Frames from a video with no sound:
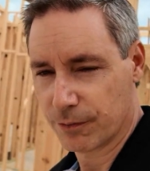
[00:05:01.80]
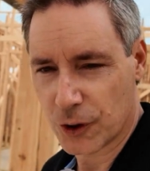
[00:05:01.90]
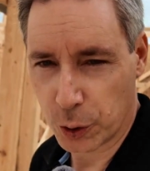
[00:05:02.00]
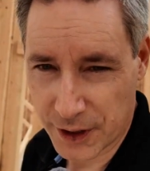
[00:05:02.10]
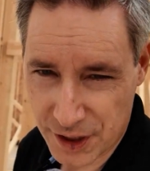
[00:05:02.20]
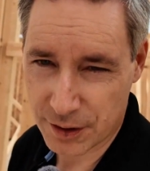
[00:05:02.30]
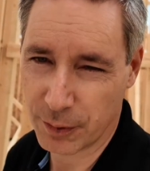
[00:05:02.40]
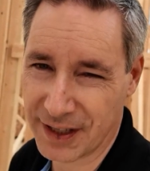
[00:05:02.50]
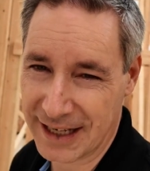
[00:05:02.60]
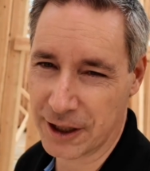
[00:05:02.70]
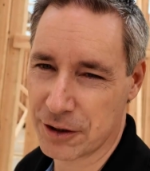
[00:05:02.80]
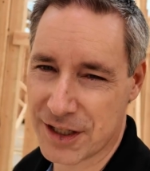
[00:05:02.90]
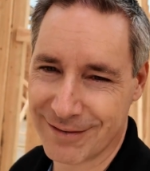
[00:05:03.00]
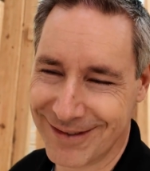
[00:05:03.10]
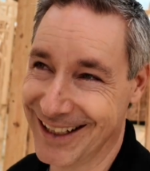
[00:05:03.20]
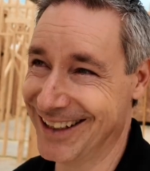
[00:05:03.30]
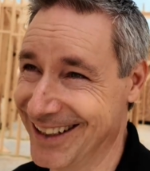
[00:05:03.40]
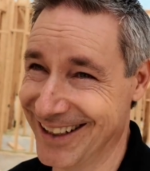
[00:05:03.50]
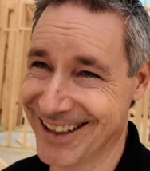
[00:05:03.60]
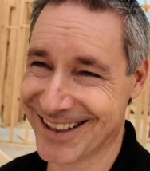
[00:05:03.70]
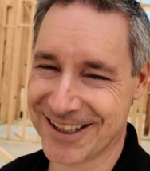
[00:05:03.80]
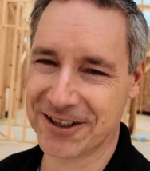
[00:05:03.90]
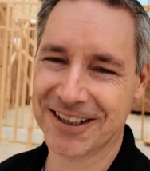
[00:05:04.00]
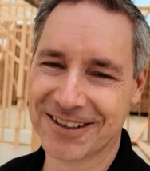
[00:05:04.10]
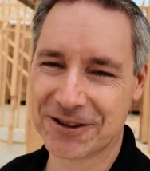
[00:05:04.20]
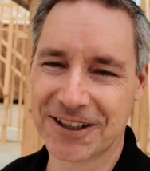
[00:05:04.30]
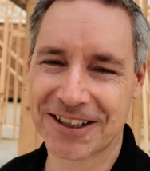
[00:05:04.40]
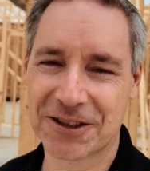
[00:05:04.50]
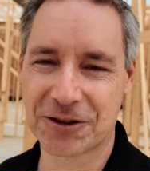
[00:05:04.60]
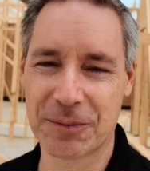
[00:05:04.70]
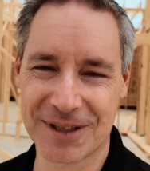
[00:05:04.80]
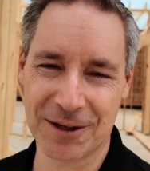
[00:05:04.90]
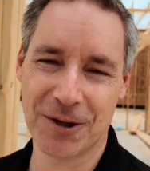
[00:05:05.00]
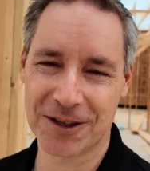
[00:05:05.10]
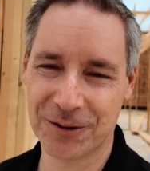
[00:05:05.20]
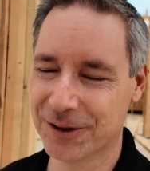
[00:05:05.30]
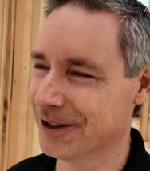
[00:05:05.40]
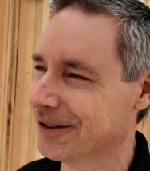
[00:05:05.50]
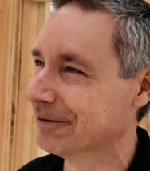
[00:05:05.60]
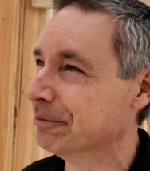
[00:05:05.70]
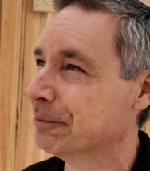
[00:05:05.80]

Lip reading: joist with hangers. Sorry, try not to trip as I walk through here.